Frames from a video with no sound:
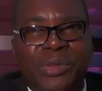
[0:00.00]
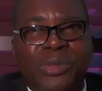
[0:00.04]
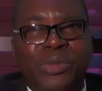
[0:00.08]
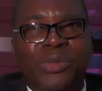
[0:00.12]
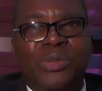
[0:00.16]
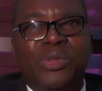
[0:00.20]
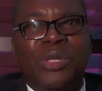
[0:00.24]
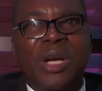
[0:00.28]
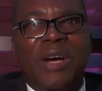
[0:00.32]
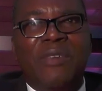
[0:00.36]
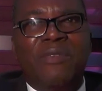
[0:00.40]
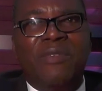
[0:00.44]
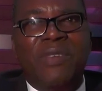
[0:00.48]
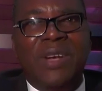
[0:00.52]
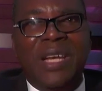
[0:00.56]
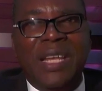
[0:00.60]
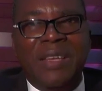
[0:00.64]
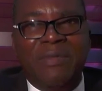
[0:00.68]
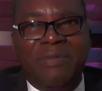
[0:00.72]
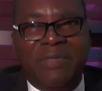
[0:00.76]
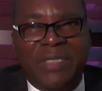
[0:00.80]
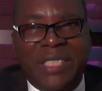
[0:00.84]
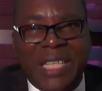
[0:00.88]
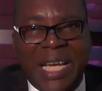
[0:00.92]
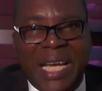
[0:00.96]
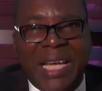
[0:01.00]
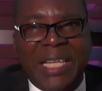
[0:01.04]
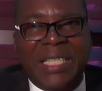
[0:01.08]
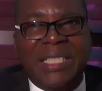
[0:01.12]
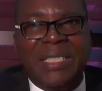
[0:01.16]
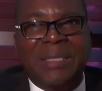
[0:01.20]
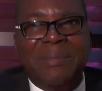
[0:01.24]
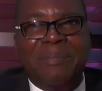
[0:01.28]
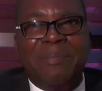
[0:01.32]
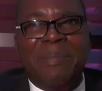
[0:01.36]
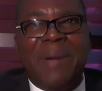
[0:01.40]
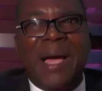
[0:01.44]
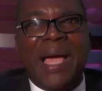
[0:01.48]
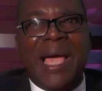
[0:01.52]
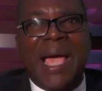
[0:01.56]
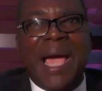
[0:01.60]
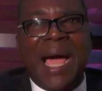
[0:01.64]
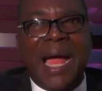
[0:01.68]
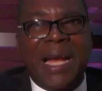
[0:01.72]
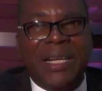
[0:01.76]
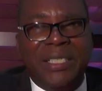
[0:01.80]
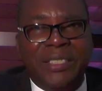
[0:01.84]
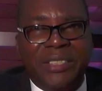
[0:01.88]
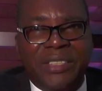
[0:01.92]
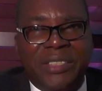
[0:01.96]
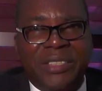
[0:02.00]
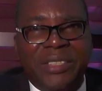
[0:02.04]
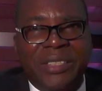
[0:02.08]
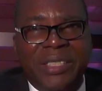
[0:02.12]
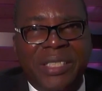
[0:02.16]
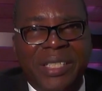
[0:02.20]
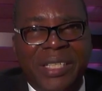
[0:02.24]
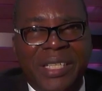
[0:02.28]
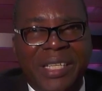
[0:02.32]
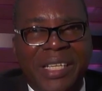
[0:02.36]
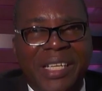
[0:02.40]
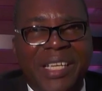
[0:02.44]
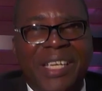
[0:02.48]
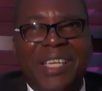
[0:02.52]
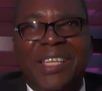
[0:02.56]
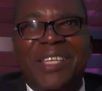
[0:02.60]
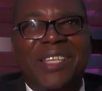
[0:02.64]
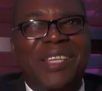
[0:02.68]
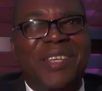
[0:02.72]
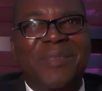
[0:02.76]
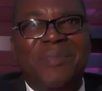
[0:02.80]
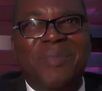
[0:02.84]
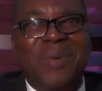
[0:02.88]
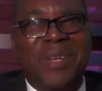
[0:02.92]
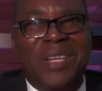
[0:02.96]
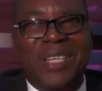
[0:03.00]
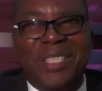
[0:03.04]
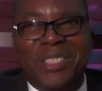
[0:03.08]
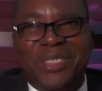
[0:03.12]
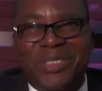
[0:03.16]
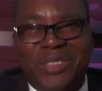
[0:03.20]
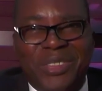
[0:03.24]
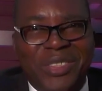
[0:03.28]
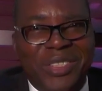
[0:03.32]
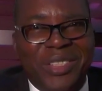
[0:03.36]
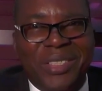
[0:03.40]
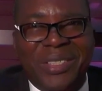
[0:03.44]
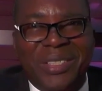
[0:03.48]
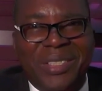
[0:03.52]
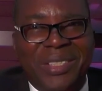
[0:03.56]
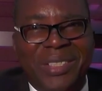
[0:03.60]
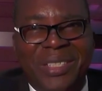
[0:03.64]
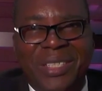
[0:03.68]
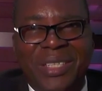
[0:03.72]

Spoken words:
You have lifted my hands in the ministry.